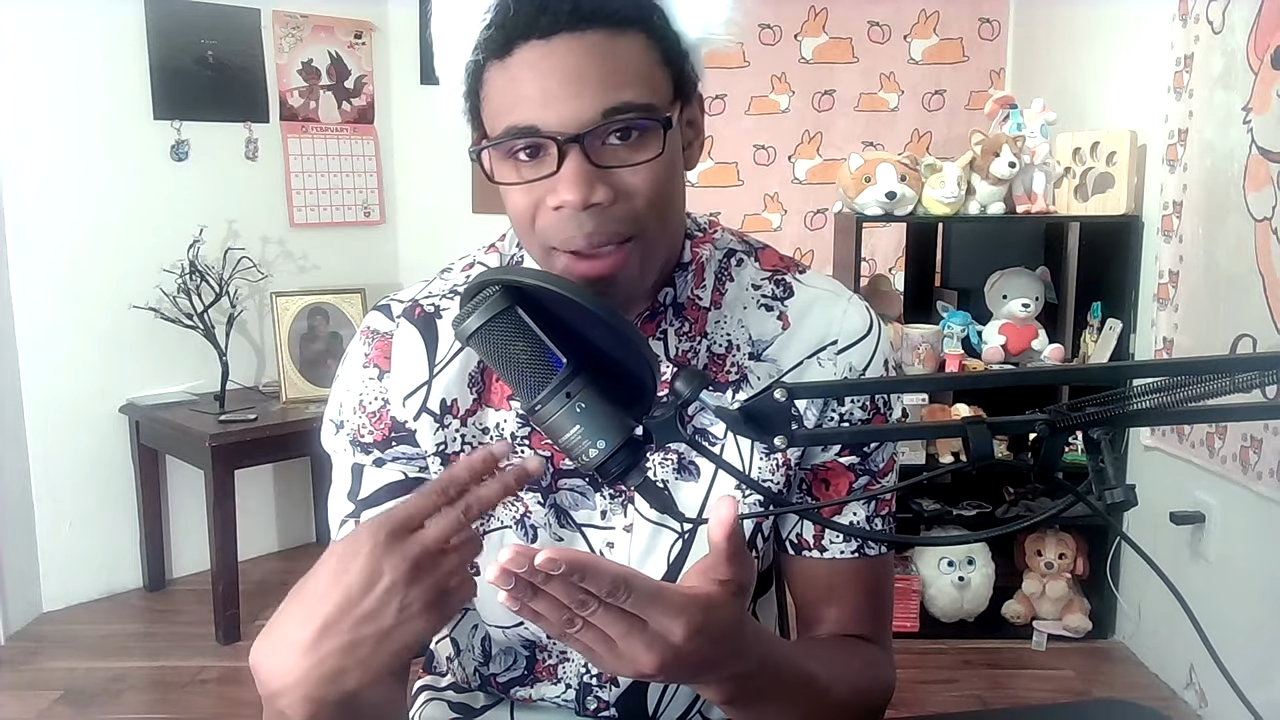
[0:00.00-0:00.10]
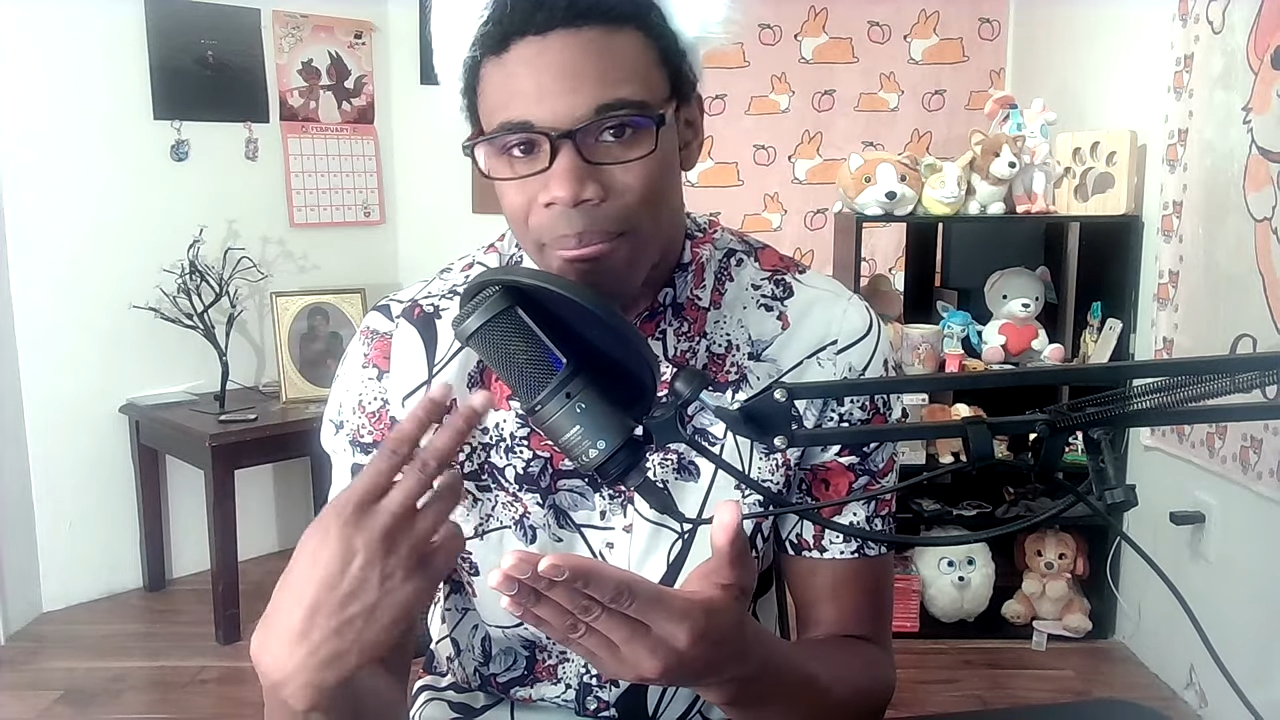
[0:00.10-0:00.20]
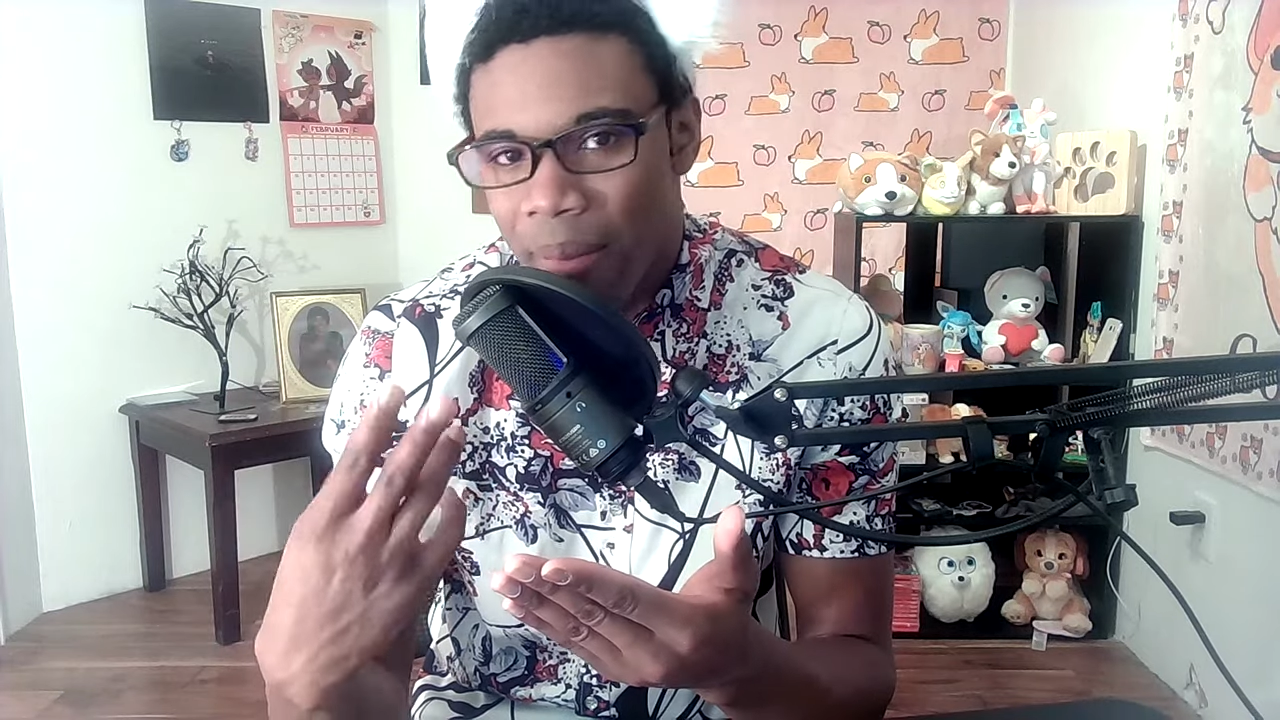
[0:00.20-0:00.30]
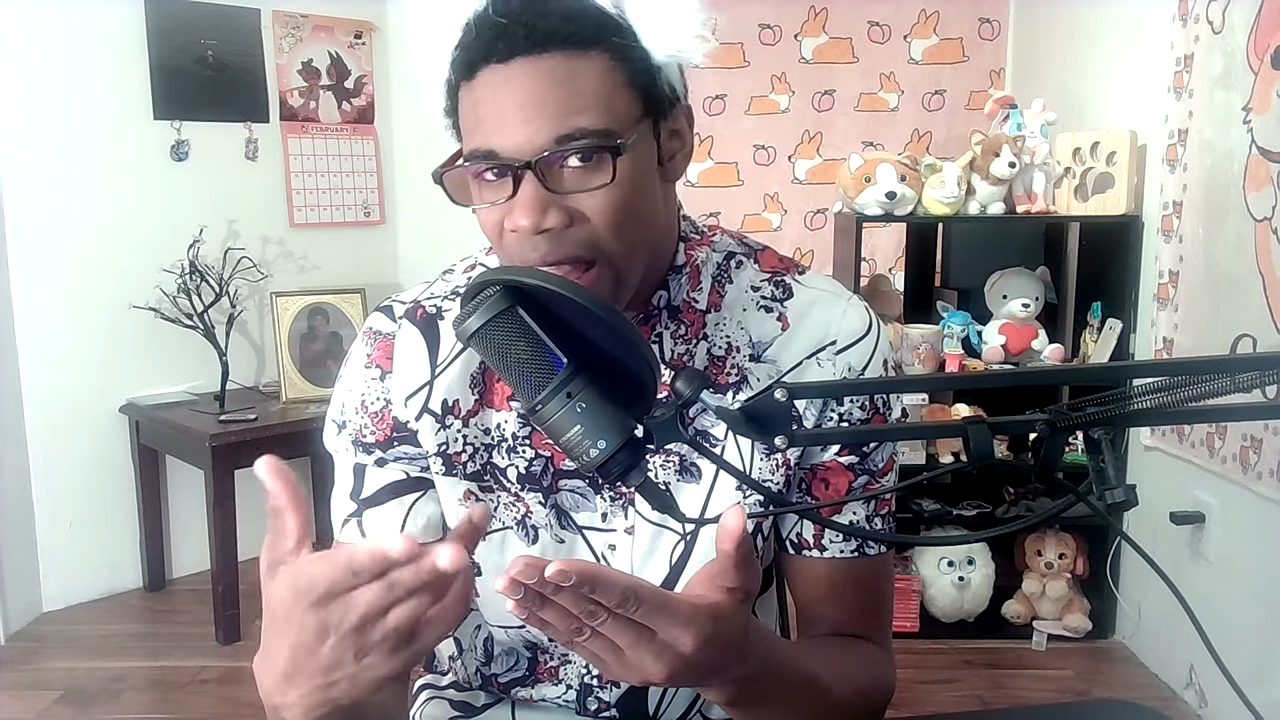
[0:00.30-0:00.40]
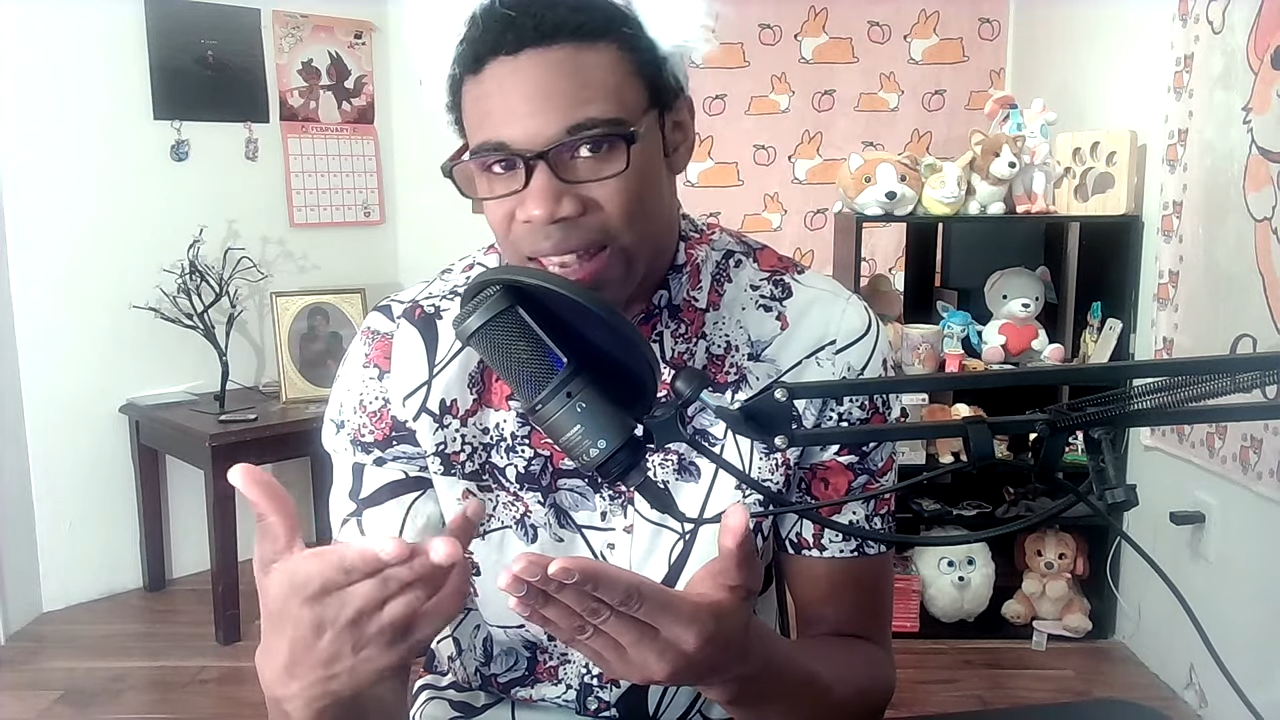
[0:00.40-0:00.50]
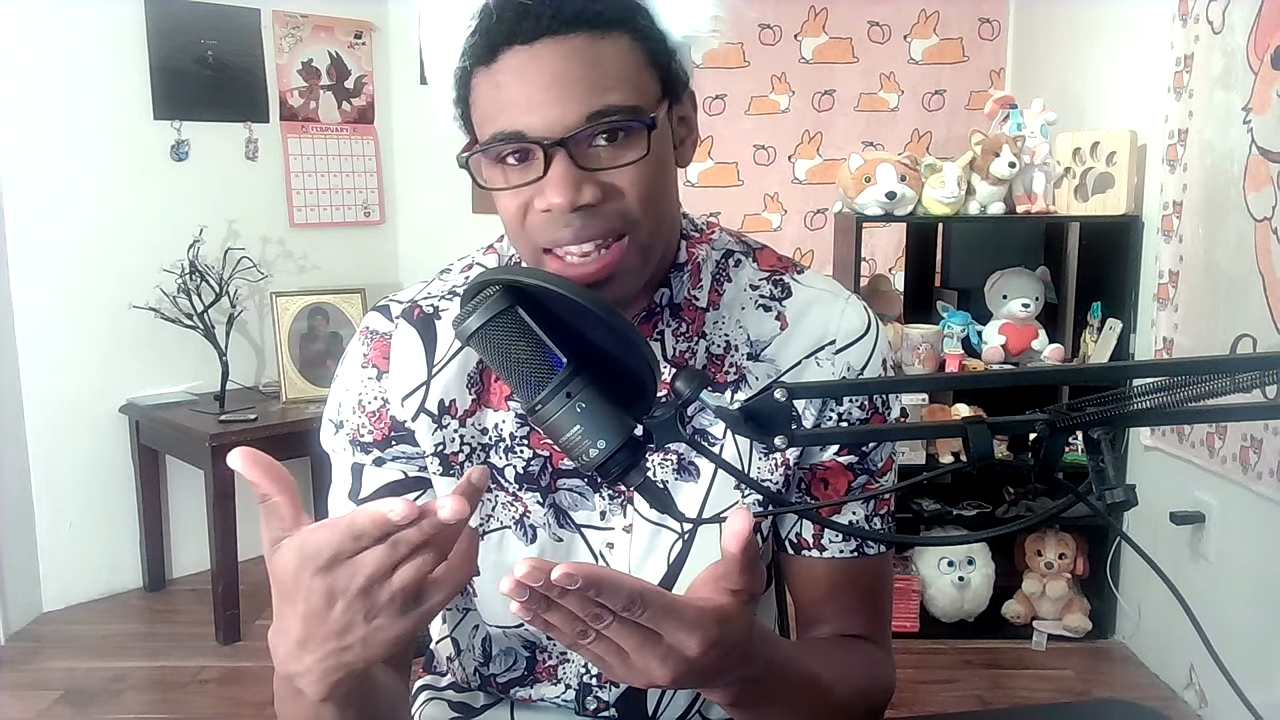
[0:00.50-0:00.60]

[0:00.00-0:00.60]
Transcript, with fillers: Mike